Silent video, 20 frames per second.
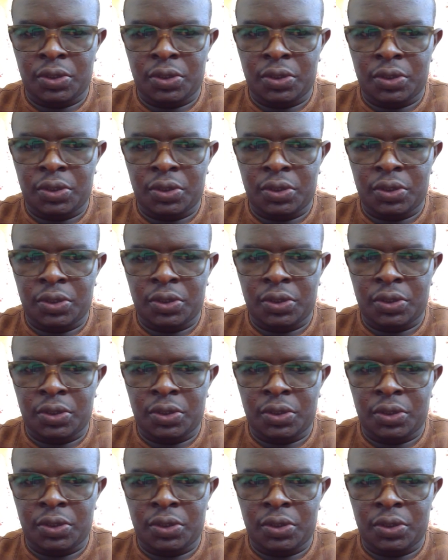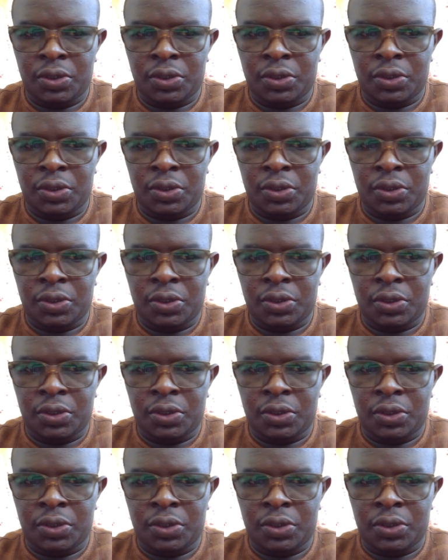
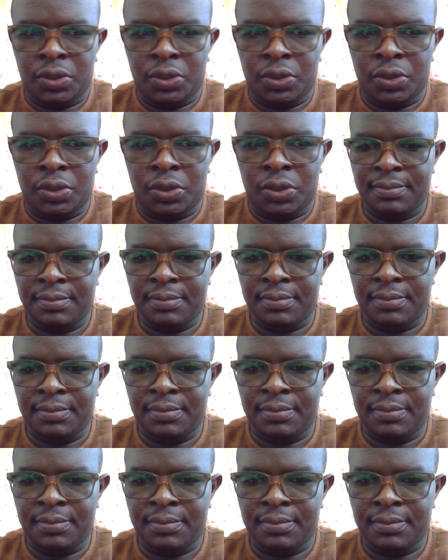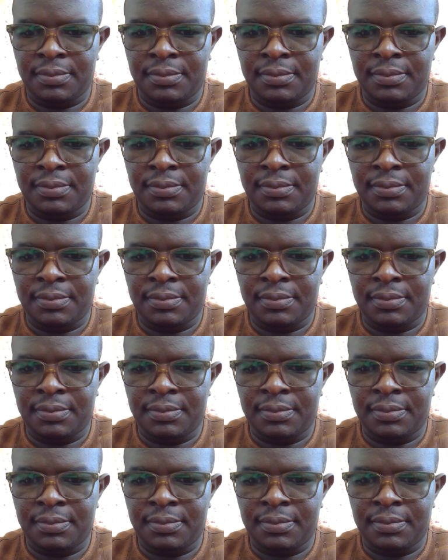
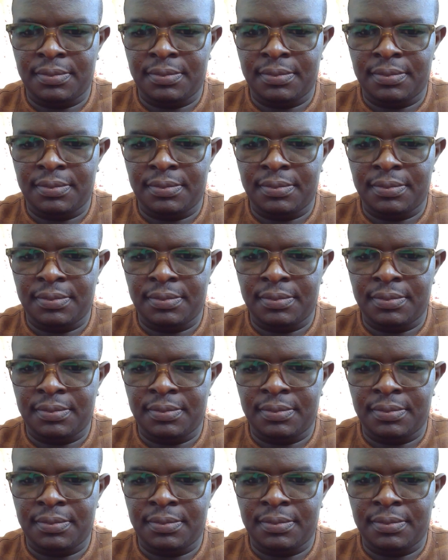[no speech]